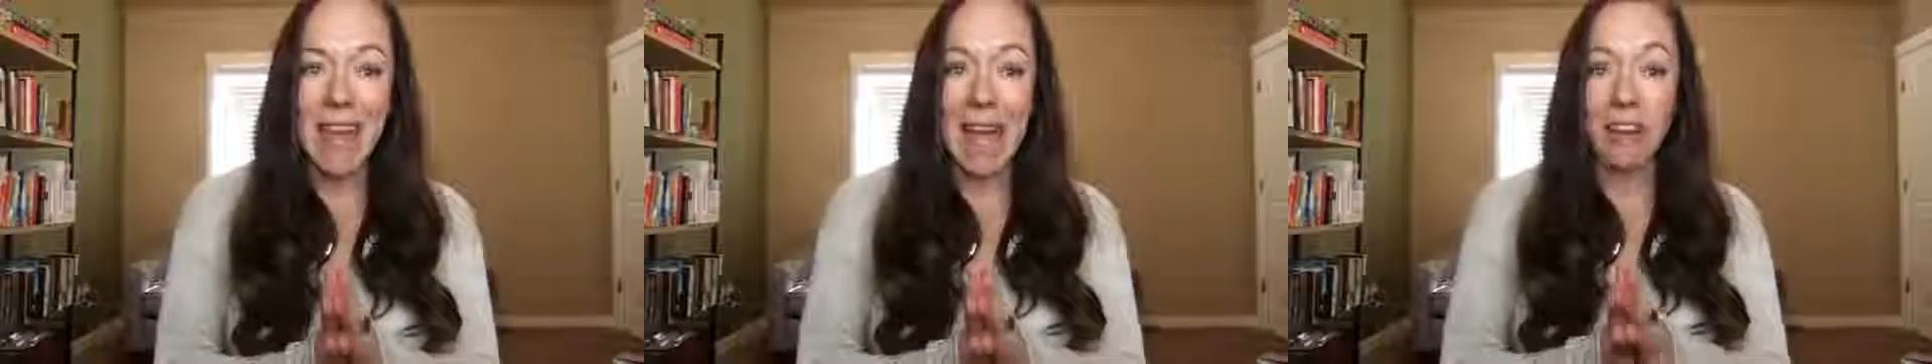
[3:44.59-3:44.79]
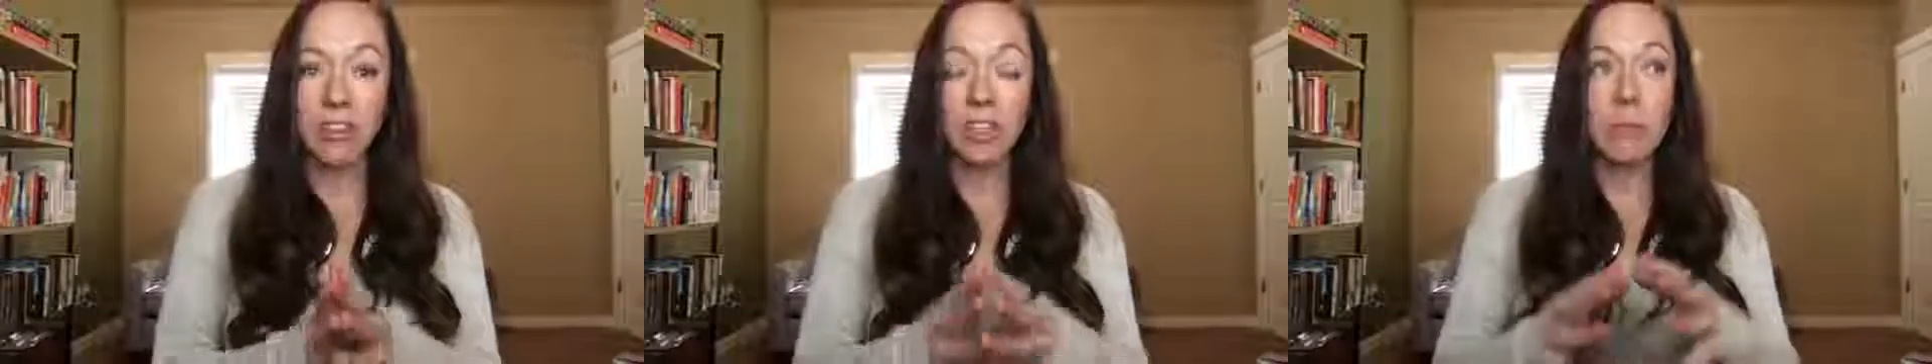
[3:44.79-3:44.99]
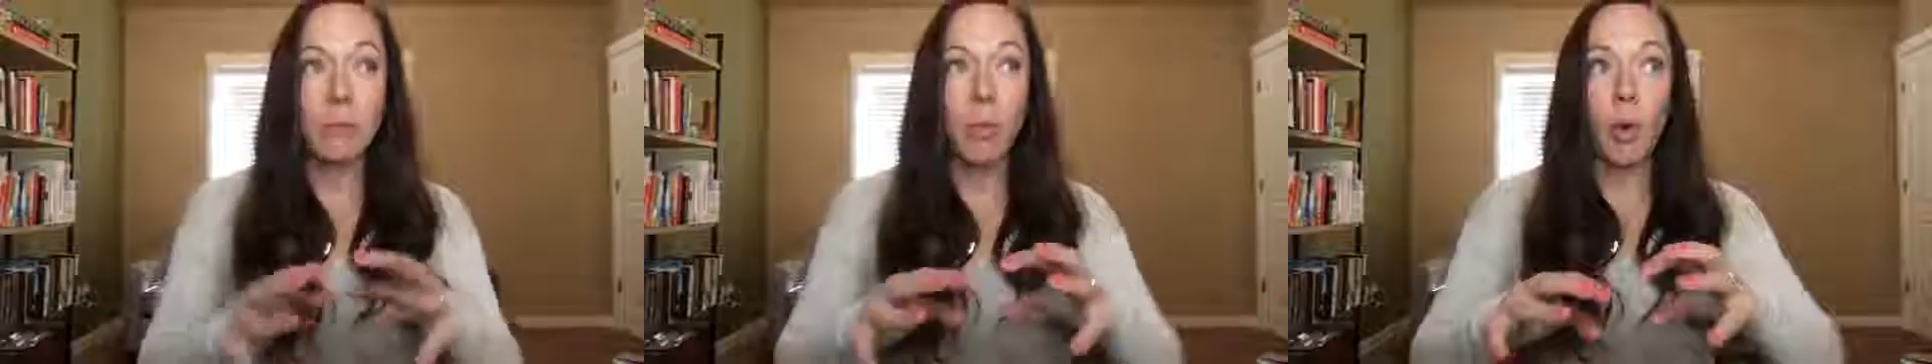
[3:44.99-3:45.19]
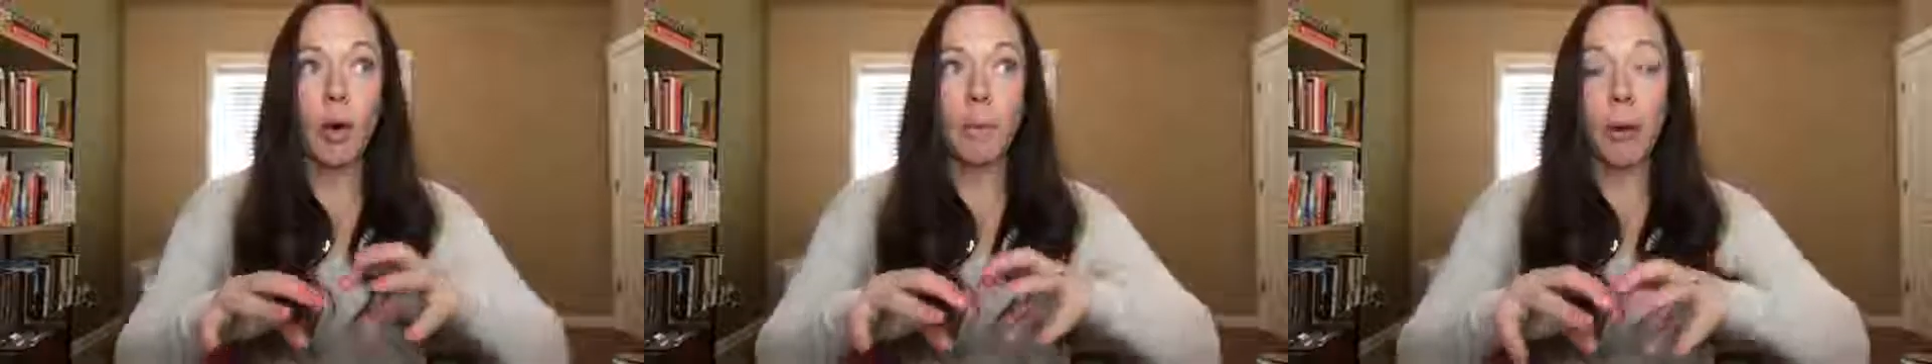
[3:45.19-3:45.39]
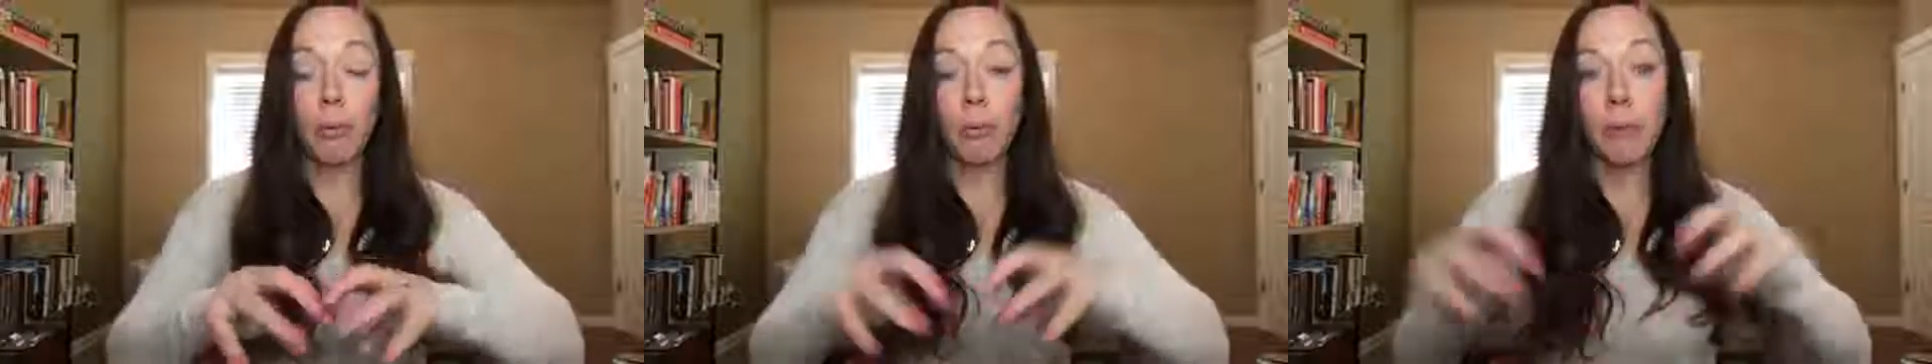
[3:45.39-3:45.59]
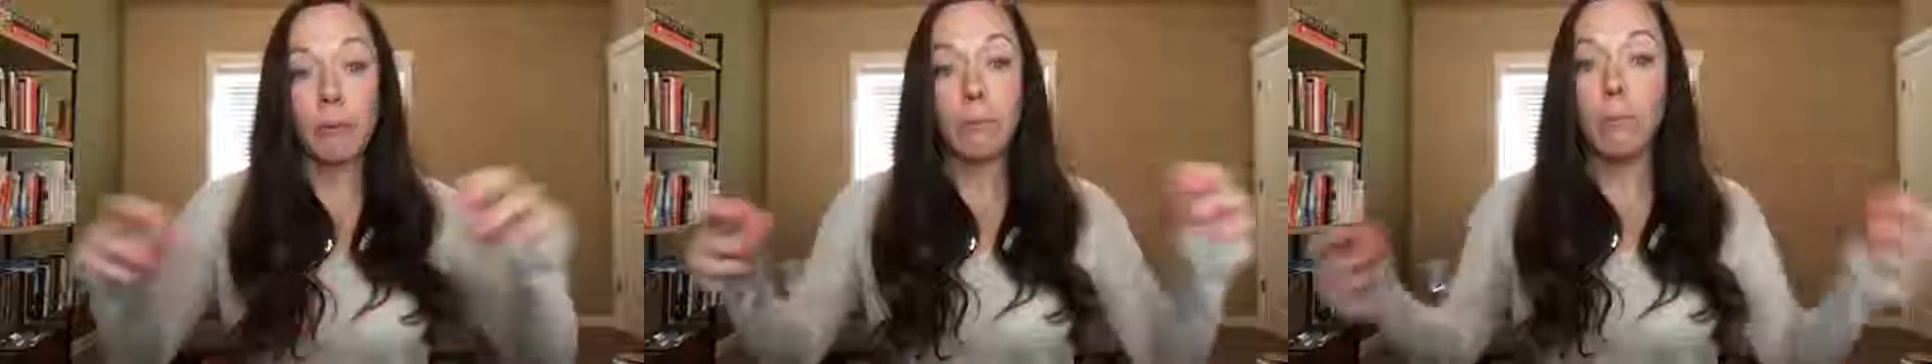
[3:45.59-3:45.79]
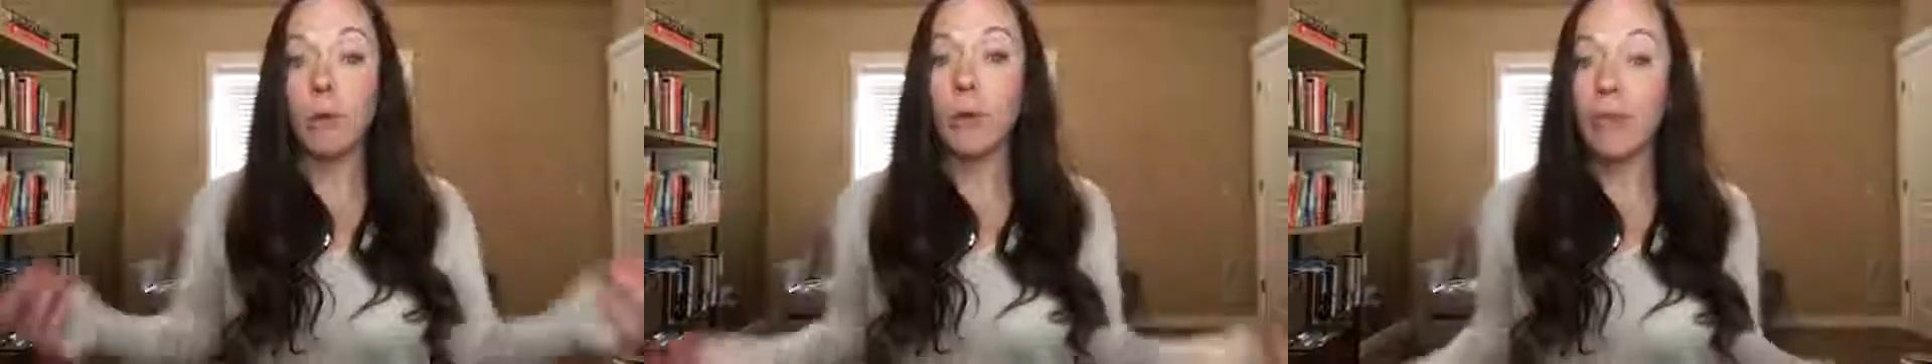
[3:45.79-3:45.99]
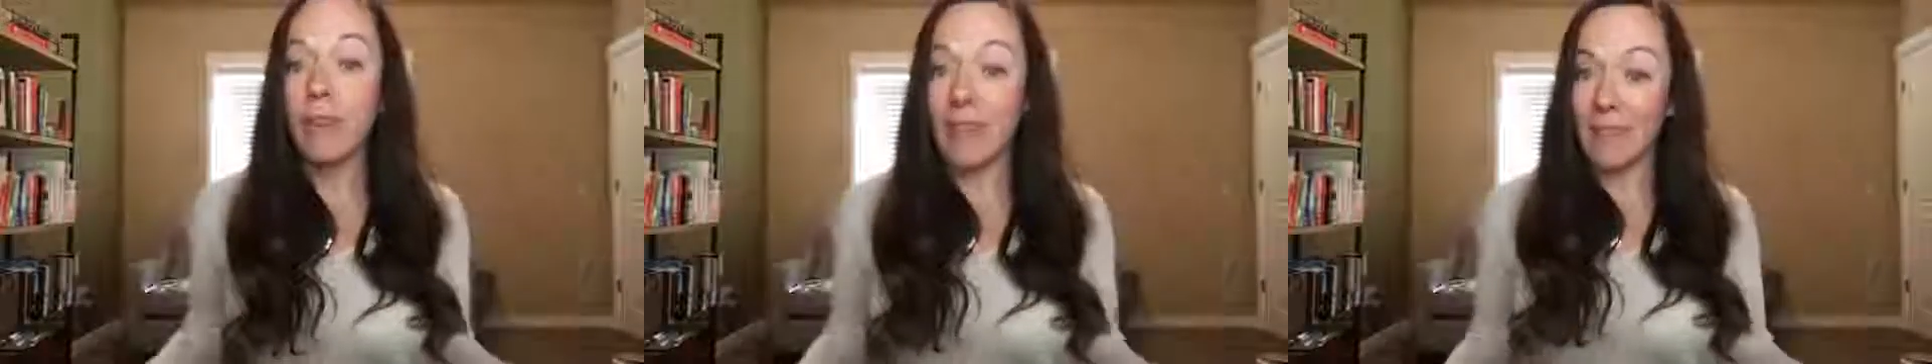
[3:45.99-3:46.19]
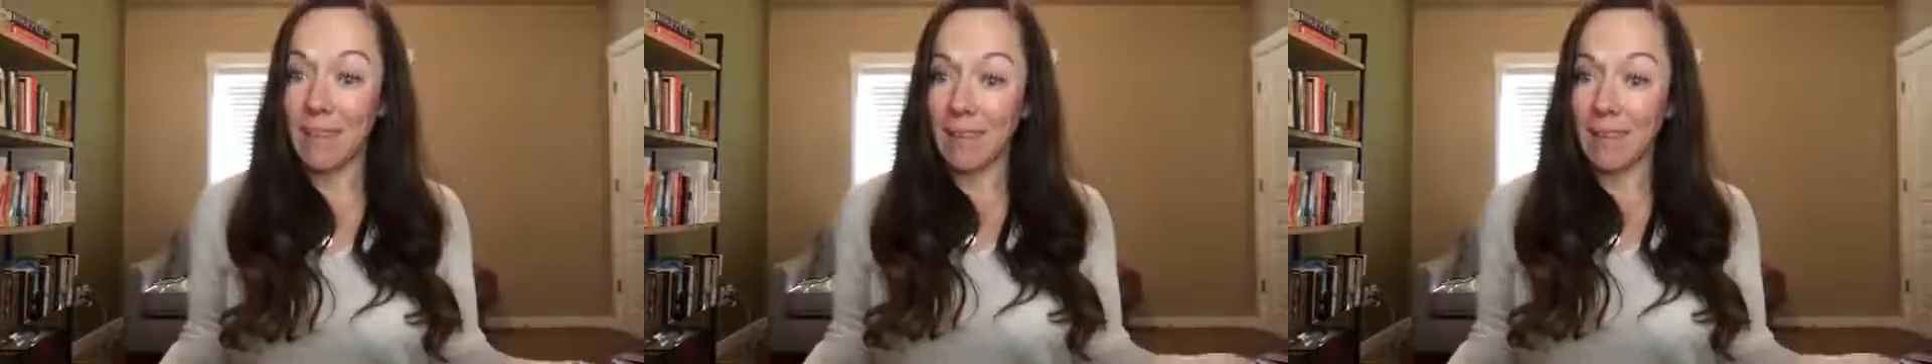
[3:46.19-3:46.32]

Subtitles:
actually more about removing